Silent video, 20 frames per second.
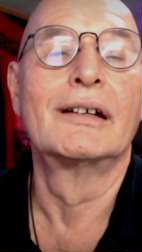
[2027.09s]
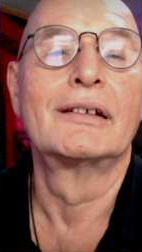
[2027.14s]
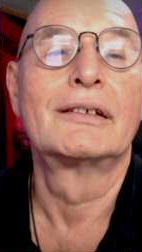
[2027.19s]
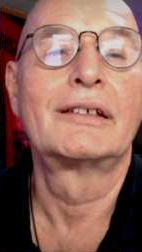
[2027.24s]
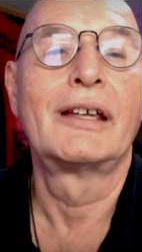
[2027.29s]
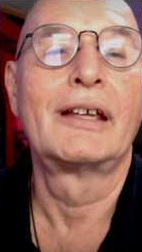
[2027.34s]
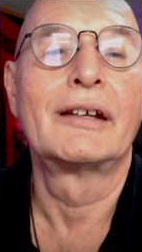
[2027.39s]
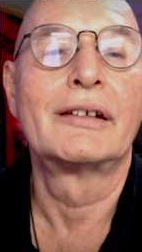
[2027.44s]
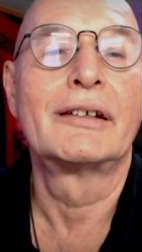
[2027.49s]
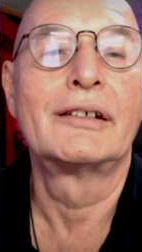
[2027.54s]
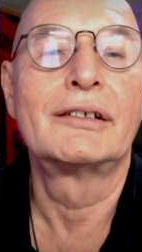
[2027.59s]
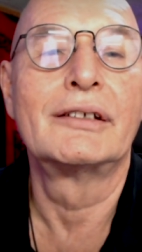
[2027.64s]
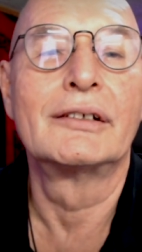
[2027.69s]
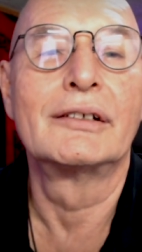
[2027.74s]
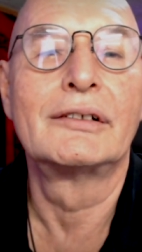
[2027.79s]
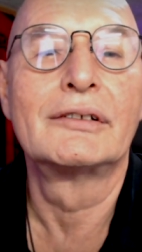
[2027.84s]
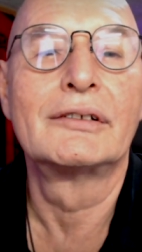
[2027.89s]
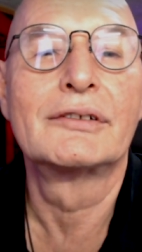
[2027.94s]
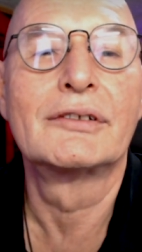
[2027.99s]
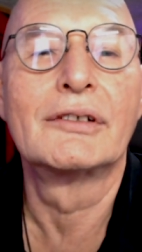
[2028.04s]
carry
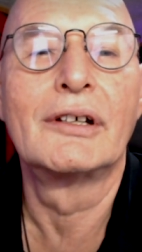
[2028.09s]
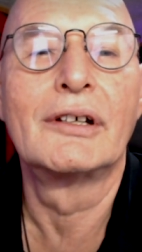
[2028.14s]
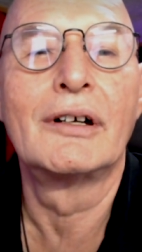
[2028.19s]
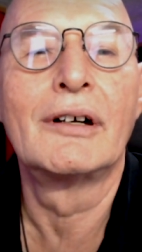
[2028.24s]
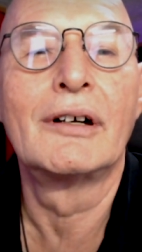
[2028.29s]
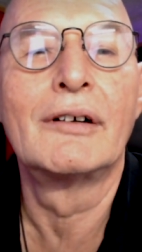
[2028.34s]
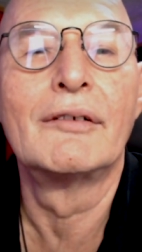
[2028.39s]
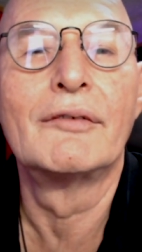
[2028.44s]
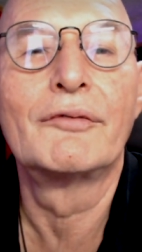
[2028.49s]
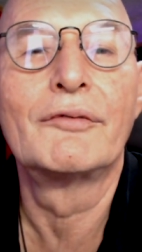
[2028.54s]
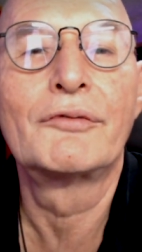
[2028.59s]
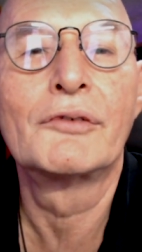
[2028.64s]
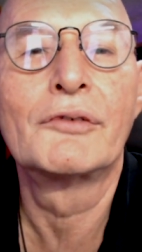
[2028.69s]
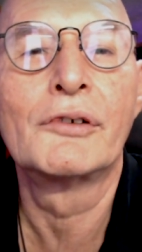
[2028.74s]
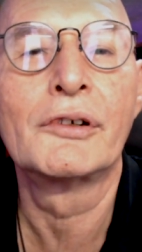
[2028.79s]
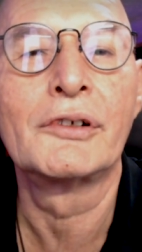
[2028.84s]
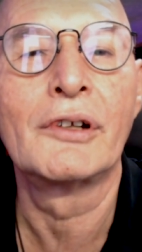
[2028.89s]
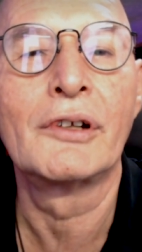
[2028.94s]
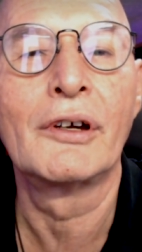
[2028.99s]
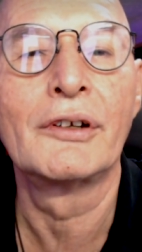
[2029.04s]
guilt uh,
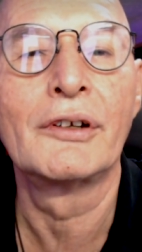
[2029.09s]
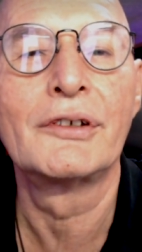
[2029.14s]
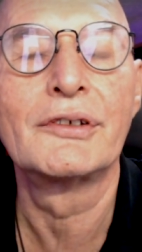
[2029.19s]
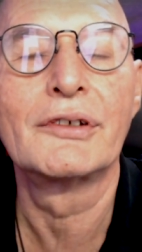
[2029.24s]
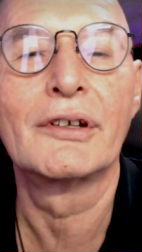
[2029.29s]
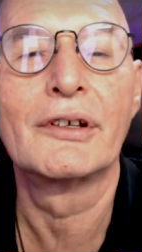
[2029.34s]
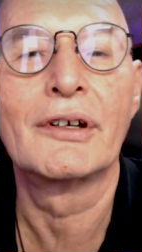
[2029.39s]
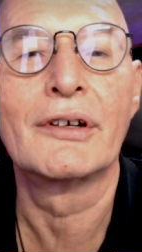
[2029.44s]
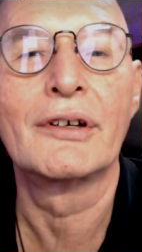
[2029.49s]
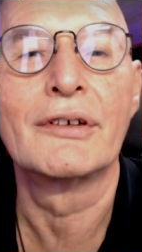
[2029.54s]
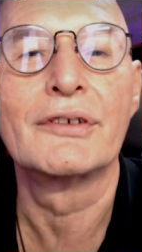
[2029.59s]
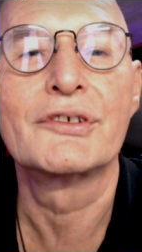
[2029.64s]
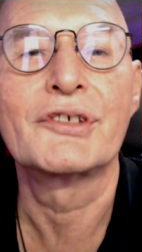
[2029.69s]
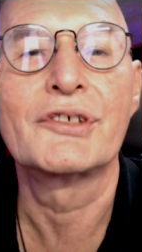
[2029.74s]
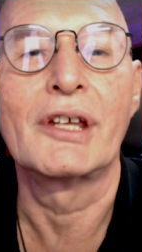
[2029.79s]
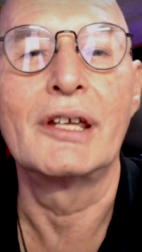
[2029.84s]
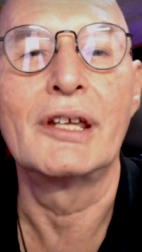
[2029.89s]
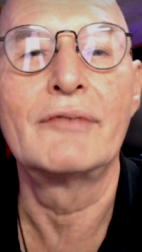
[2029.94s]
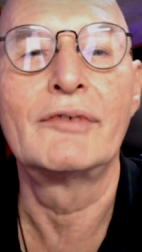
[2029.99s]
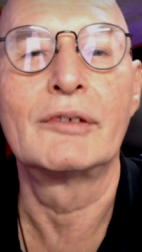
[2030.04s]
for not uh,
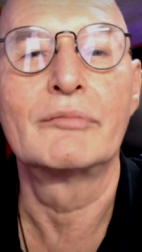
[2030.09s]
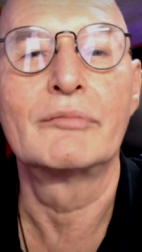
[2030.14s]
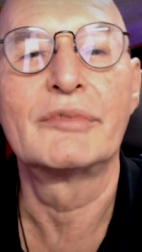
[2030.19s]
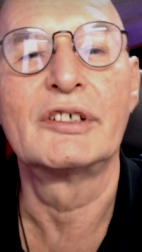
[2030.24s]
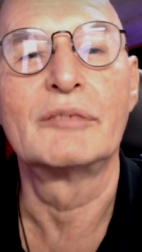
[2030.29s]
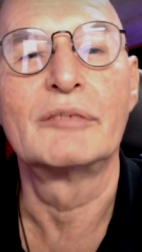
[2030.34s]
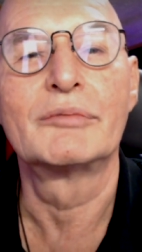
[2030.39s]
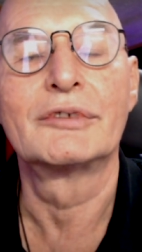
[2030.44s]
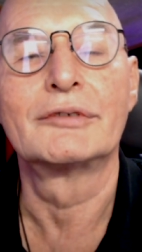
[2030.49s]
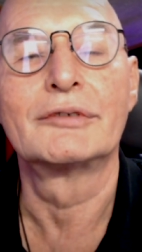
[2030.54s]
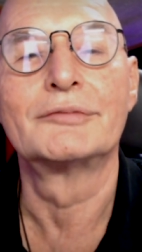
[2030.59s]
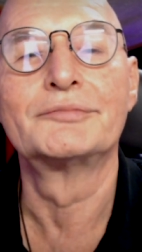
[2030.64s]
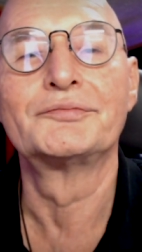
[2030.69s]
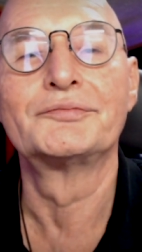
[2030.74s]
saving people?